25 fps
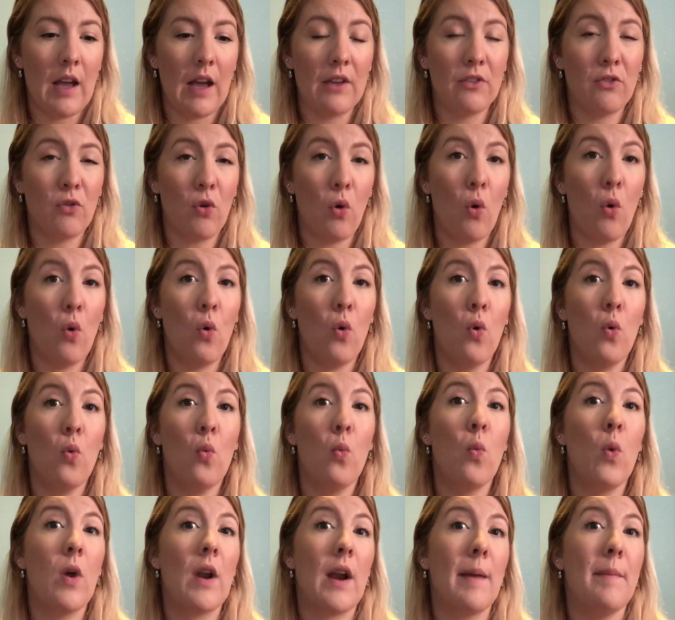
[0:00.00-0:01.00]
as a whole
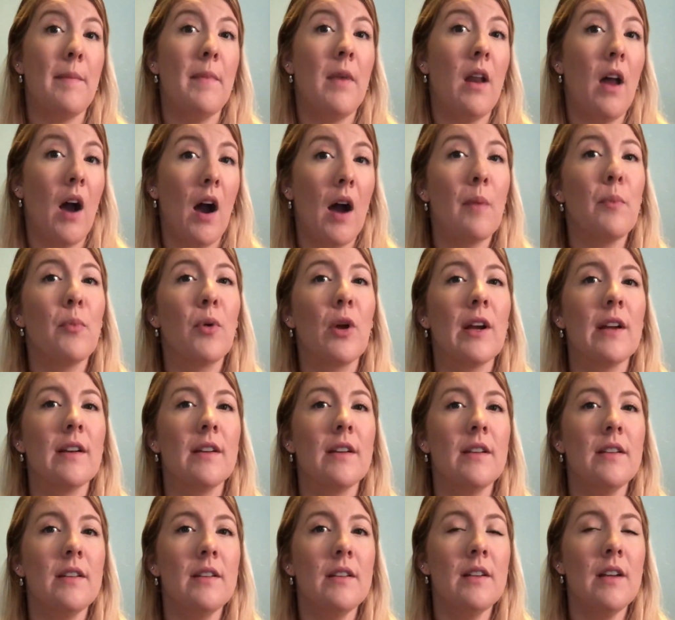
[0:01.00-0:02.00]
when I'm not
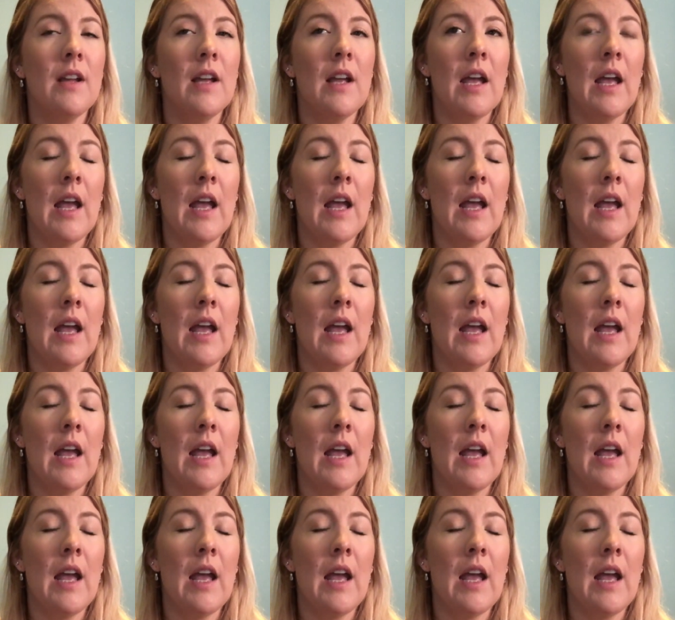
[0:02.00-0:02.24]
pregnant.